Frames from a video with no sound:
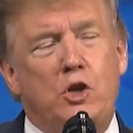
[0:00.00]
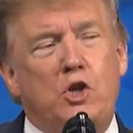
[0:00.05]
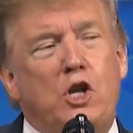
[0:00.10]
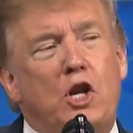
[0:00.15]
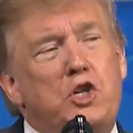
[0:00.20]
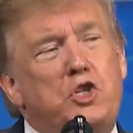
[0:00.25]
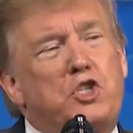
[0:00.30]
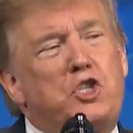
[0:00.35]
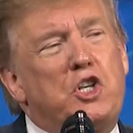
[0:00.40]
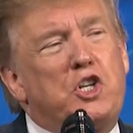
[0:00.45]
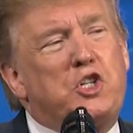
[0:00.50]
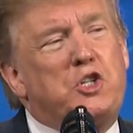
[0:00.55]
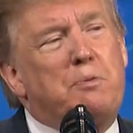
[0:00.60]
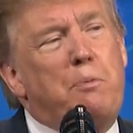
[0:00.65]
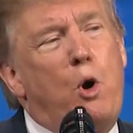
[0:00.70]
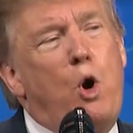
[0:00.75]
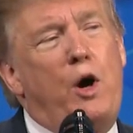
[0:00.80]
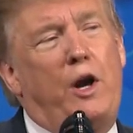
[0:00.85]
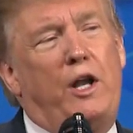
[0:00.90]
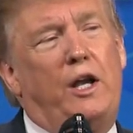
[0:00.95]
Just this
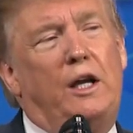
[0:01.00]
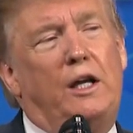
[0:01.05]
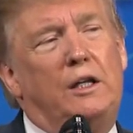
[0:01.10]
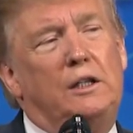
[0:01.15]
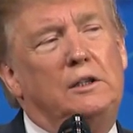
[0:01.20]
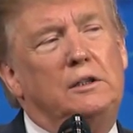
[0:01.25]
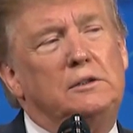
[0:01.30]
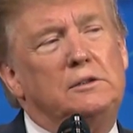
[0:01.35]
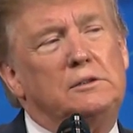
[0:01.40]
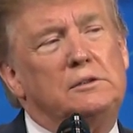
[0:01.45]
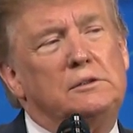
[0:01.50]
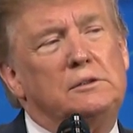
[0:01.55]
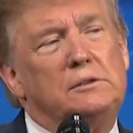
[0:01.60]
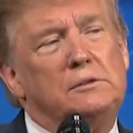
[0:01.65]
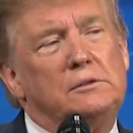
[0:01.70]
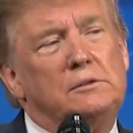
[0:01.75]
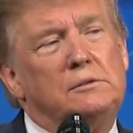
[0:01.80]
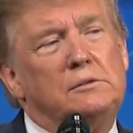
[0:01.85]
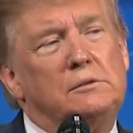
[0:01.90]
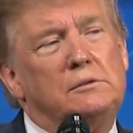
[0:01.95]
morning,
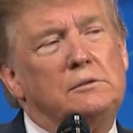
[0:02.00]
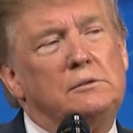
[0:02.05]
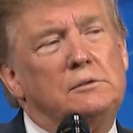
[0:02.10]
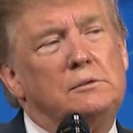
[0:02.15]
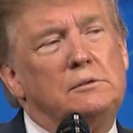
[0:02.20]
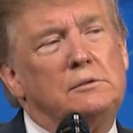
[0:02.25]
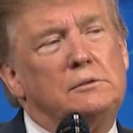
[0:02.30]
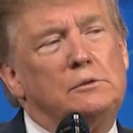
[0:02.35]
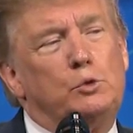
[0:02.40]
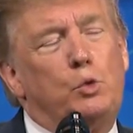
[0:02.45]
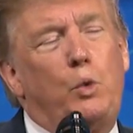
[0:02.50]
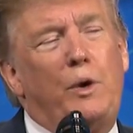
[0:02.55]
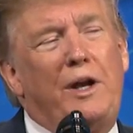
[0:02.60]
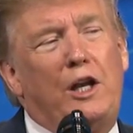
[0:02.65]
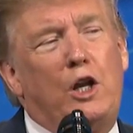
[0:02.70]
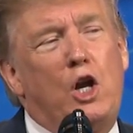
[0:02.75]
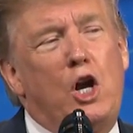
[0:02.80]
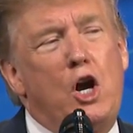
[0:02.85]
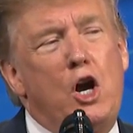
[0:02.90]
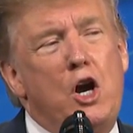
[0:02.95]

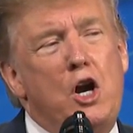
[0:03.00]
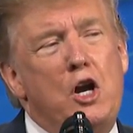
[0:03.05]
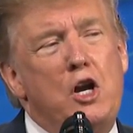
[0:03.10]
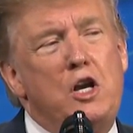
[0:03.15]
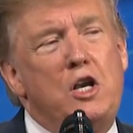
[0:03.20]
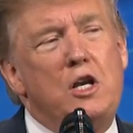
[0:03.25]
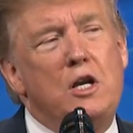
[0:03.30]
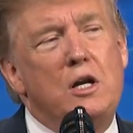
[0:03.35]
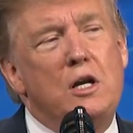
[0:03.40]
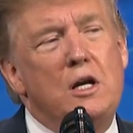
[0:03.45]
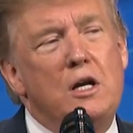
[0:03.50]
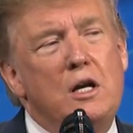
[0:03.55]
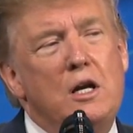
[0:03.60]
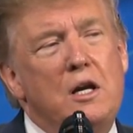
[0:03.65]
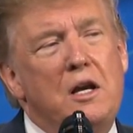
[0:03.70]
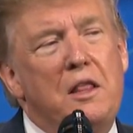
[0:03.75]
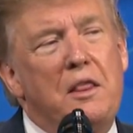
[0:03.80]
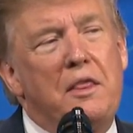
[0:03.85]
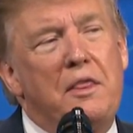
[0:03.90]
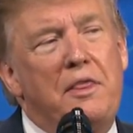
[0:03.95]
we learned
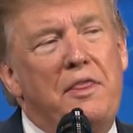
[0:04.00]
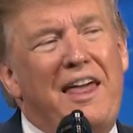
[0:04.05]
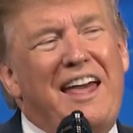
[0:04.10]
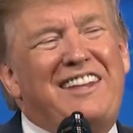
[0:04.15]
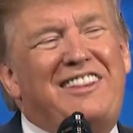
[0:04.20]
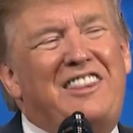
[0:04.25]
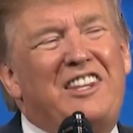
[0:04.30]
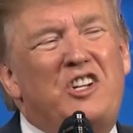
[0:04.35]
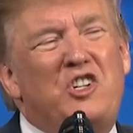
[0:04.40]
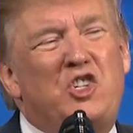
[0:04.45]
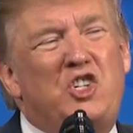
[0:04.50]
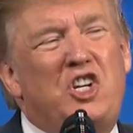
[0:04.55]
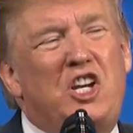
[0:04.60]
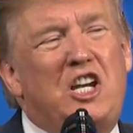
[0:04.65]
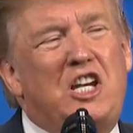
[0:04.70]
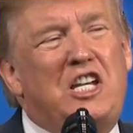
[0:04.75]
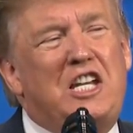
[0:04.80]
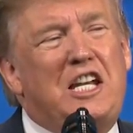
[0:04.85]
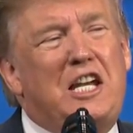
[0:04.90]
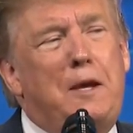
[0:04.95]
that the
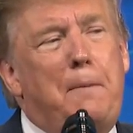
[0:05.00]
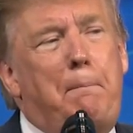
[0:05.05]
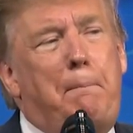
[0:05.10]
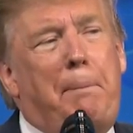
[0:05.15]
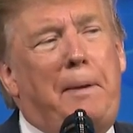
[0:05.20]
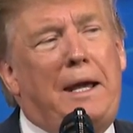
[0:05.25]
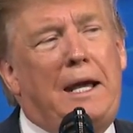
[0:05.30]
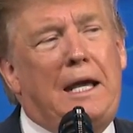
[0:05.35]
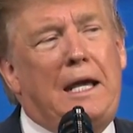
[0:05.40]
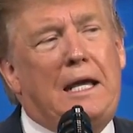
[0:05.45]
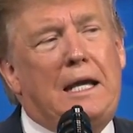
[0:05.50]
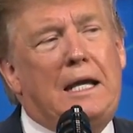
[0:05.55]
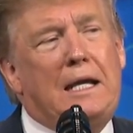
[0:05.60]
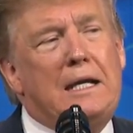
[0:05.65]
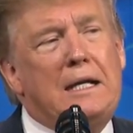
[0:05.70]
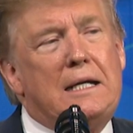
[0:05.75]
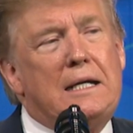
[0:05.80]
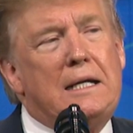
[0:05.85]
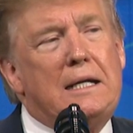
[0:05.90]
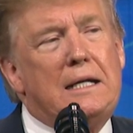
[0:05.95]

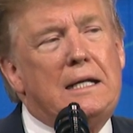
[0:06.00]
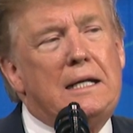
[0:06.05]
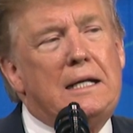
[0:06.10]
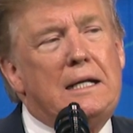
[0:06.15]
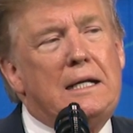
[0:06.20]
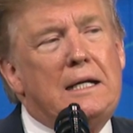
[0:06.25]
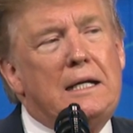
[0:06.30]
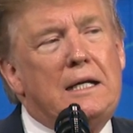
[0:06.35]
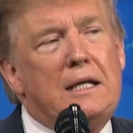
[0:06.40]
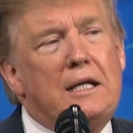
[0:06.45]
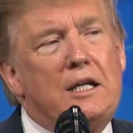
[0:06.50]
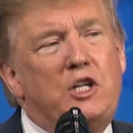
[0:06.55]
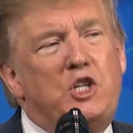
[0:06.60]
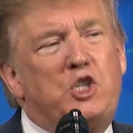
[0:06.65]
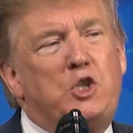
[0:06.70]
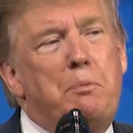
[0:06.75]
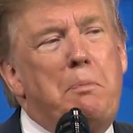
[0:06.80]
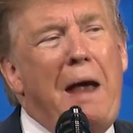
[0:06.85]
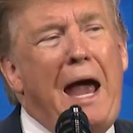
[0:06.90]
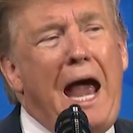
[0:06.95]
GDP
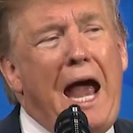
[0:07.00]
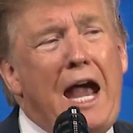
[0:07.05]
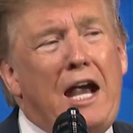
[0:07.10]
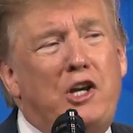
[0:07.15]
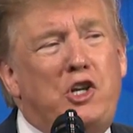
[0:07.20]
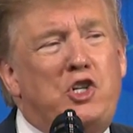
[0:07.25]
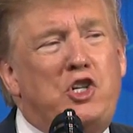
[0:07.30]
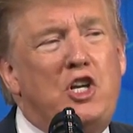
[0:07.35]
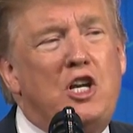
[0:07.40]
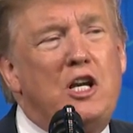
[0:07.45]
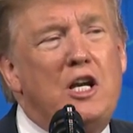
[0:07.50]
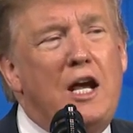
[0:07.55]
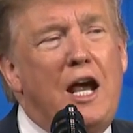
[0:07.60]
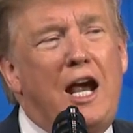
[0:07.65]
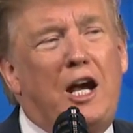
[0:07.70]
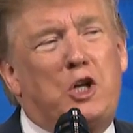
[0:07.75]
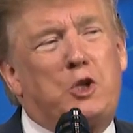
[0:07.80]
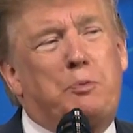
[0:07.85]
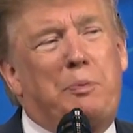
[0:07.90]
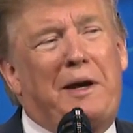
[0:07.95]
smashed
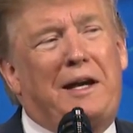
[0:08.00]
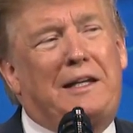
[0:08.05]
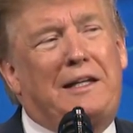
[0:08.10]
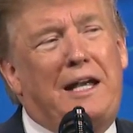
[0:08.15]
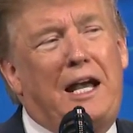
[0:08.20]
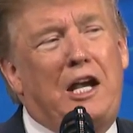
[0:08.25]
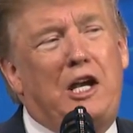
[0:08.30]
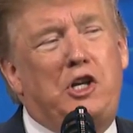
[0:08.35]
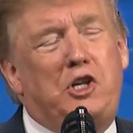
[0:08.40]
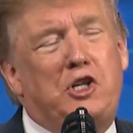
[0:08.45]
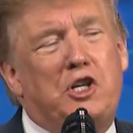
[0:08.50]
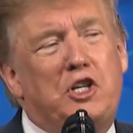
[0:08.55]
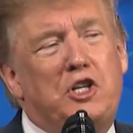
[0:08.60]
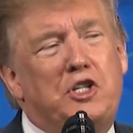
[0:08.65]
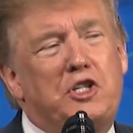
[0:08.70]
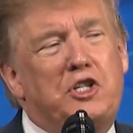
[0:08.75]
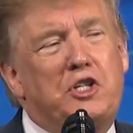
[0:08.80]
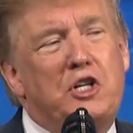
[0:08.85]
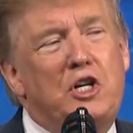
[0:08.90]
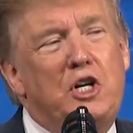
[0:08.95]

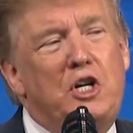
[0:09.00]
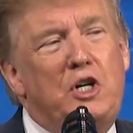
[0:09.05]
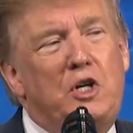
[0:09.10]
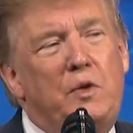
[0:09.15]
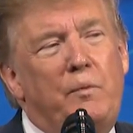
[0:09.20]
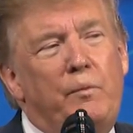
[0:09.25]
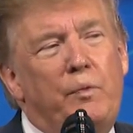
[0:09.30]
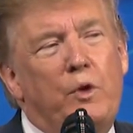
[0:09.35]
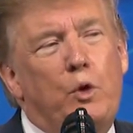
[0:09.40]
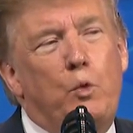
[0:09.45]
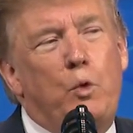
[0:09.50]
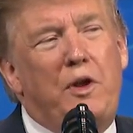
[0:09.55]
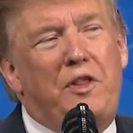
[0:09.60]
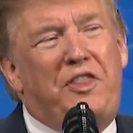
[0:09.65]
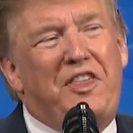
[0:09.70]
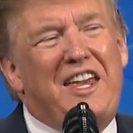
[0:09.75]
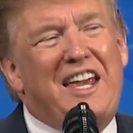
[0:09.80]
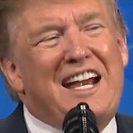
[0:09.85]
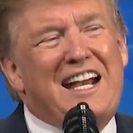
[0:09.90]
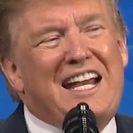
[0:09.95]
expectations
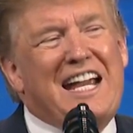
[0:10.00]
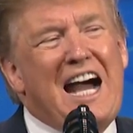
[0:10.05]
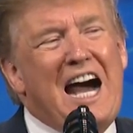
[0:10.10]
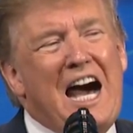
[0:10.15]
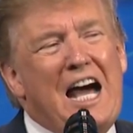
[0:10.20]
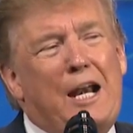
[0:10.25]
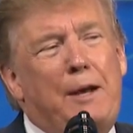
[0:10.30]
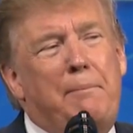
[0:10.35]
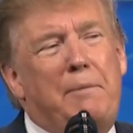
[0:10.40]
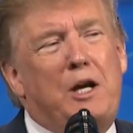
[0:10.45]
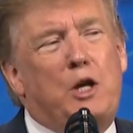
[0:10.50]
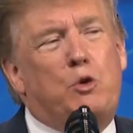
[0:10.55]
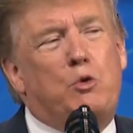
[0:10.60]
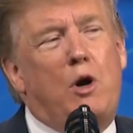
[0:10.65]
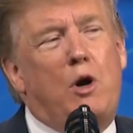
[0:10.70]
with the economy